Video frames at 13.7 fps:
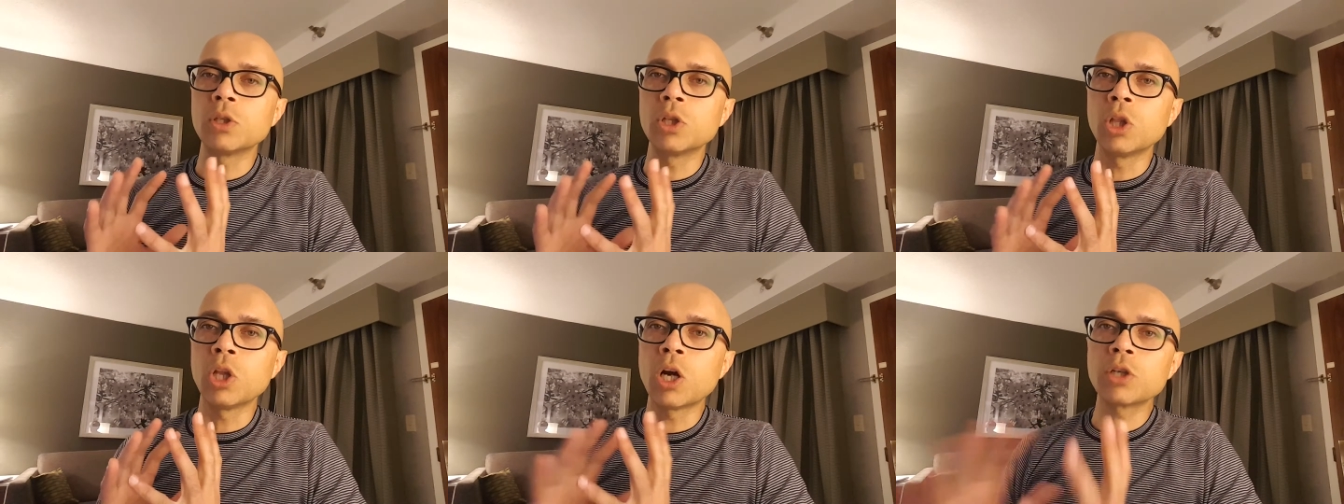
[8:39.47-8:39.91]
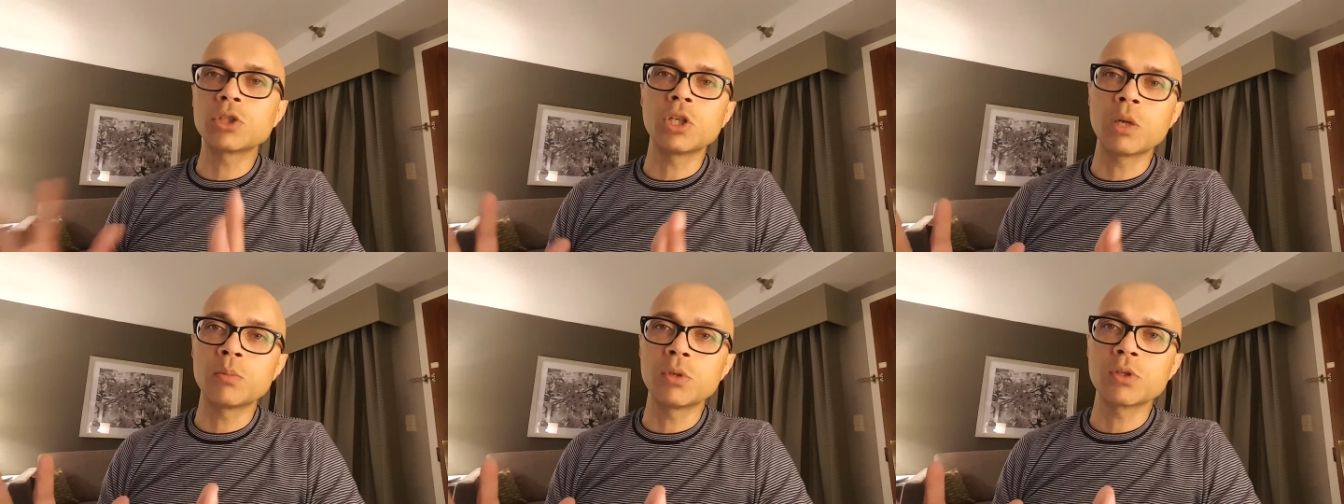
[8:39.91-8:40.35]
larger
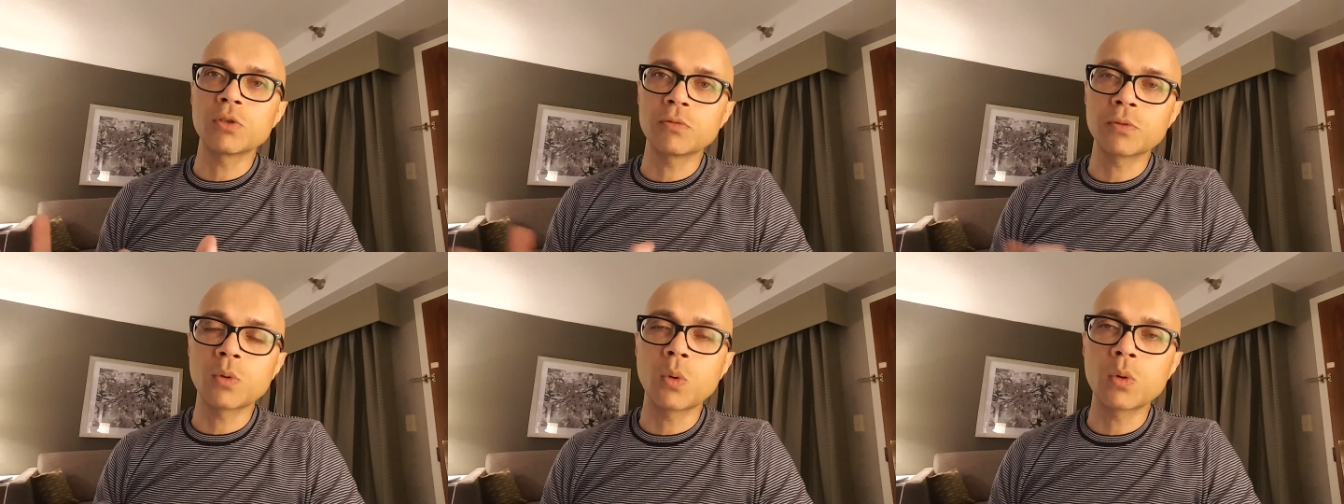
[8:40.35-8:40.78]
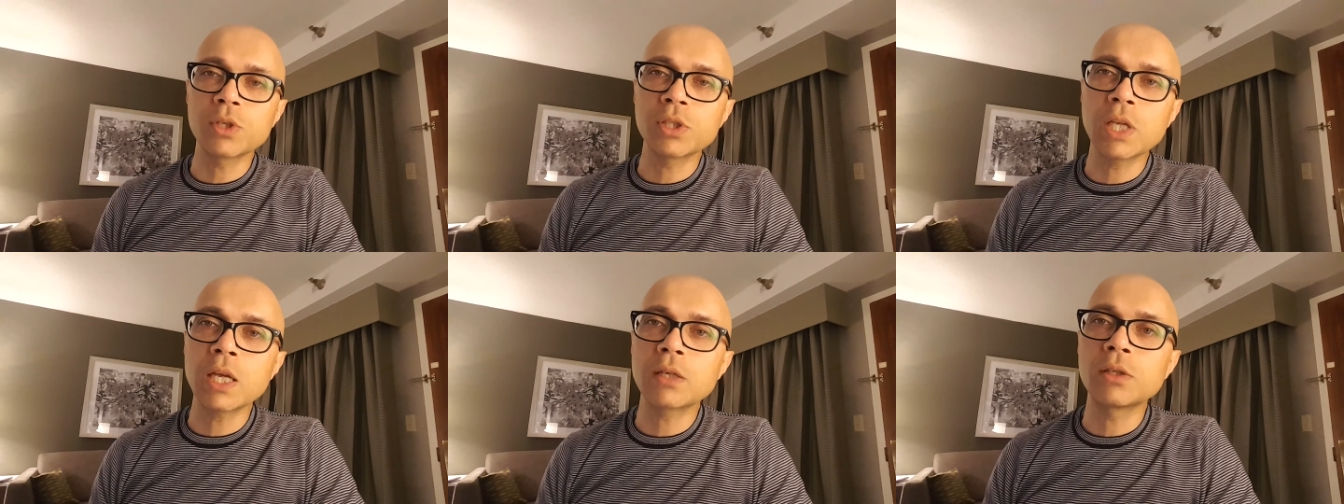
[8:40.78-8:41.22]
numbers of
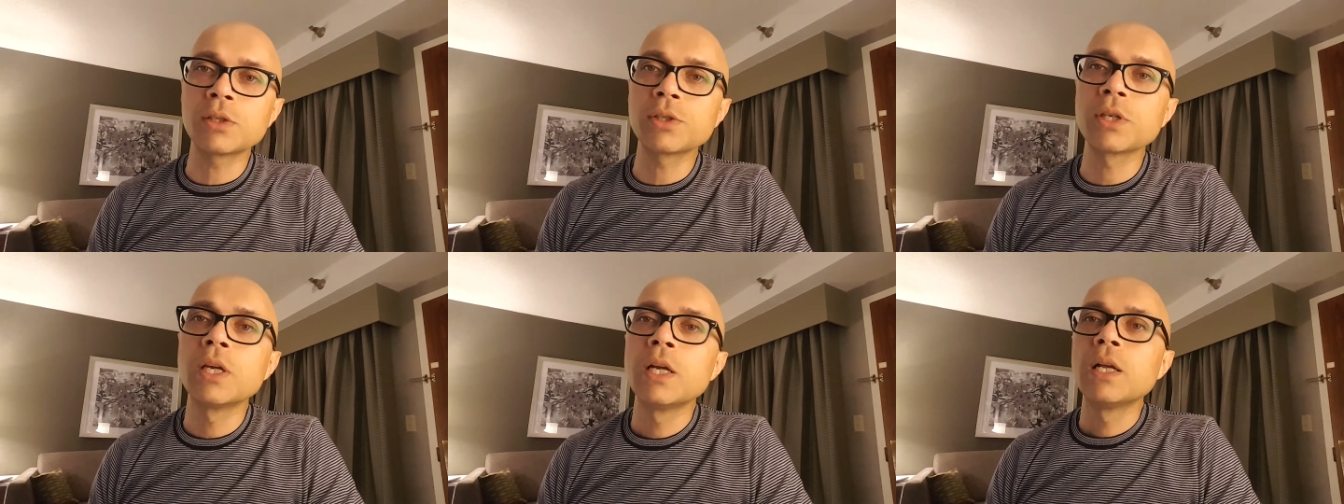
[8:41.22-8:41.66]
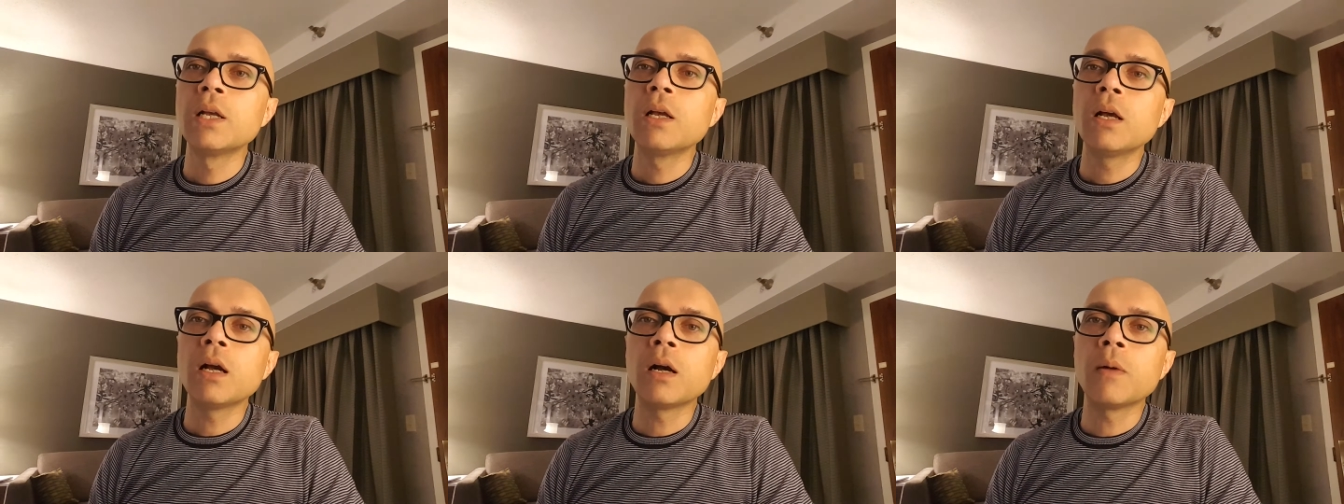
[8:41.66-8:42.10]
course takers.
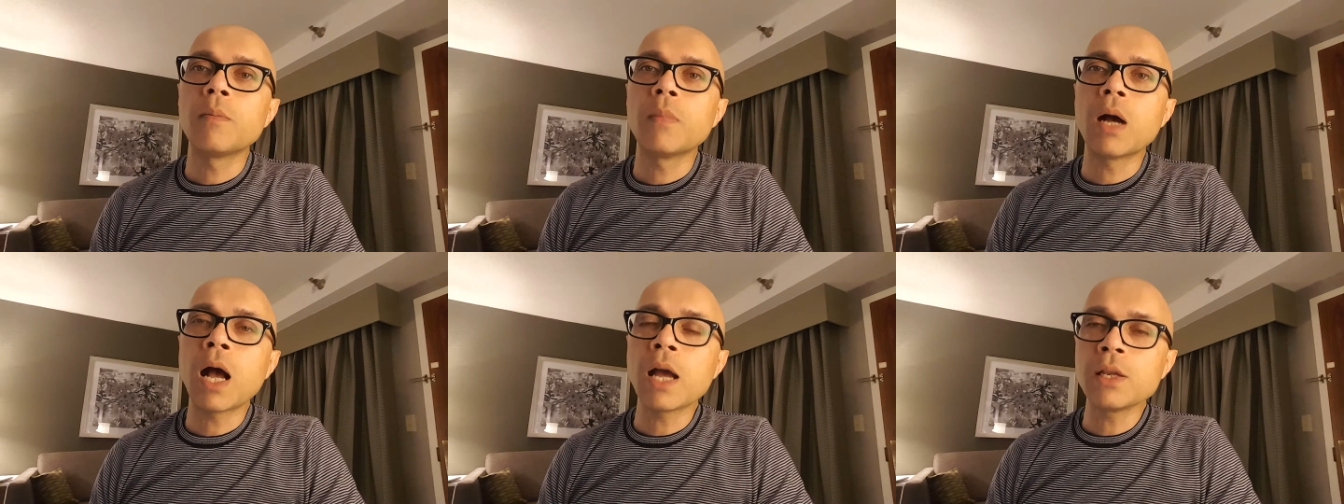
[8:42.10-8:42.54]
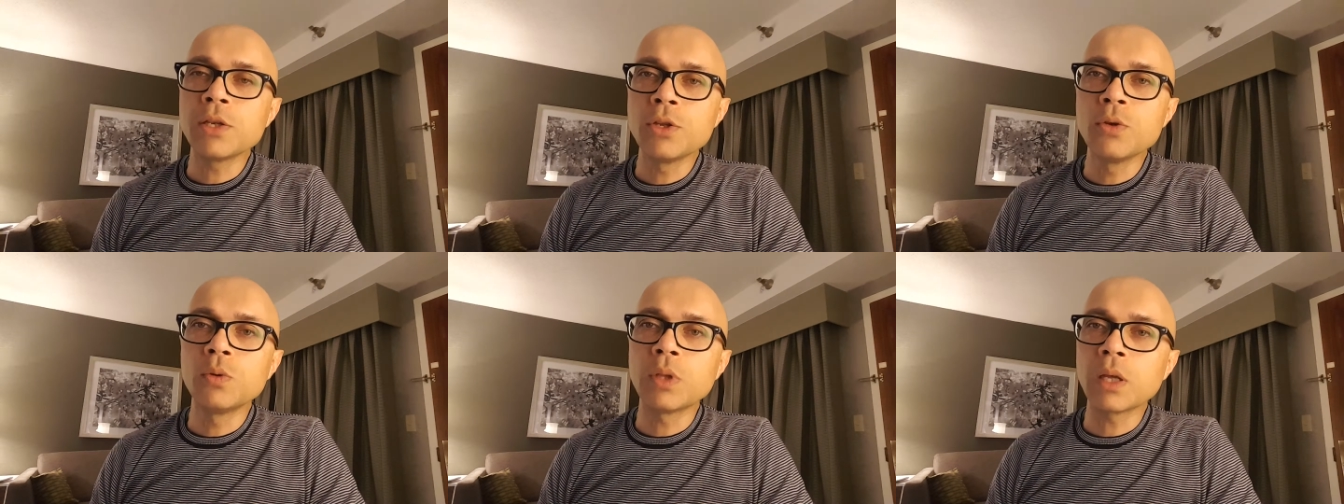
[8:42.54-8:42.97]
I
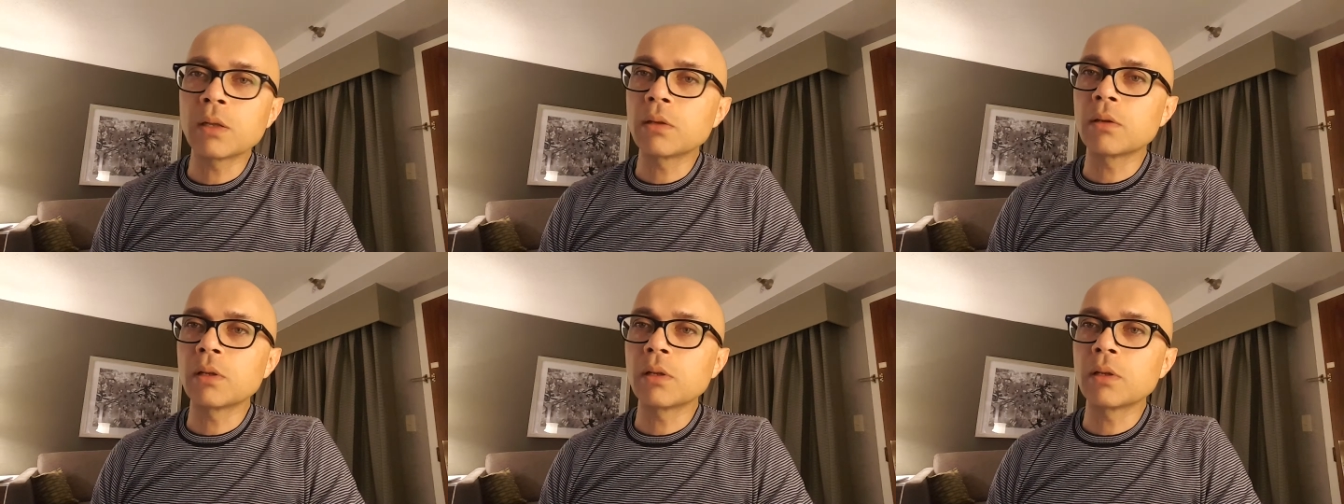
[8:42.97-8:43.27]
knew that